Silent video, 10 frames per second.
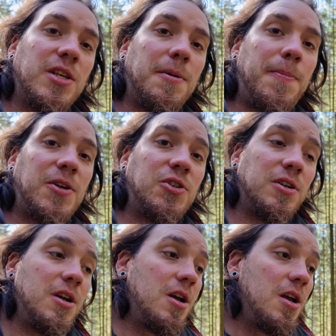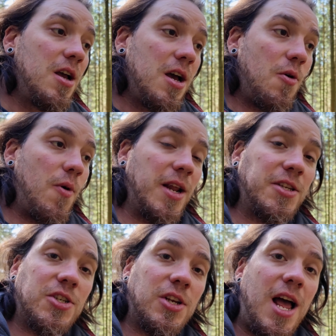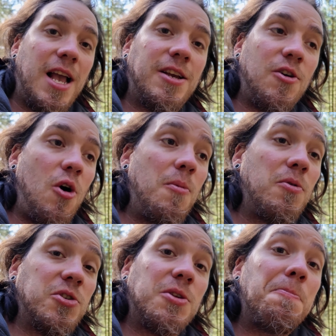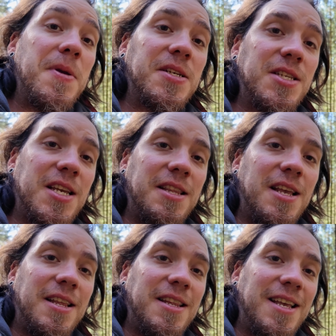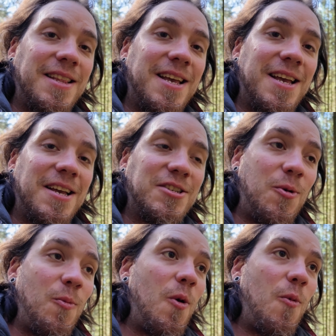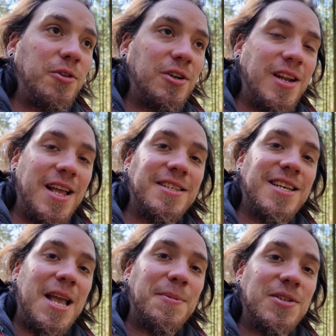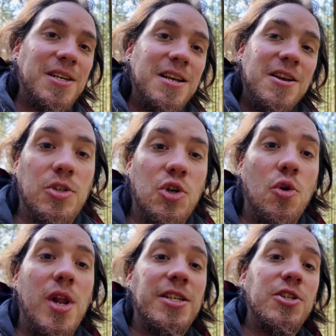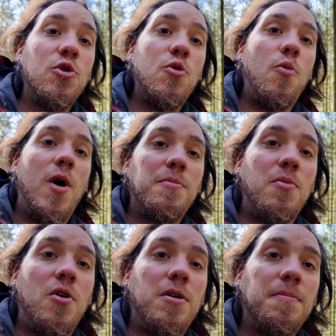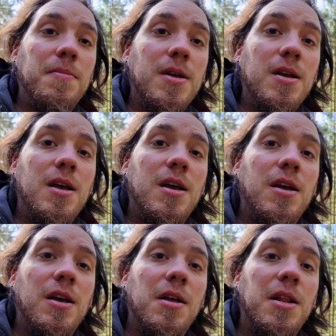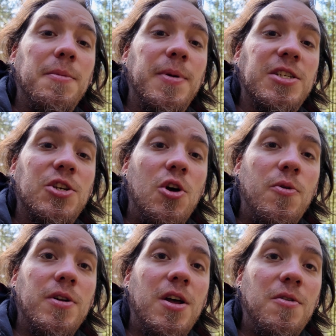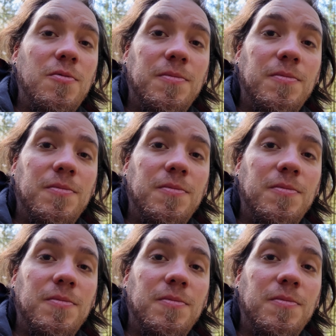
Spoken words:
in the picture, where it's like almost misty and some water landscapes. So let's do one more, a little bit slower now.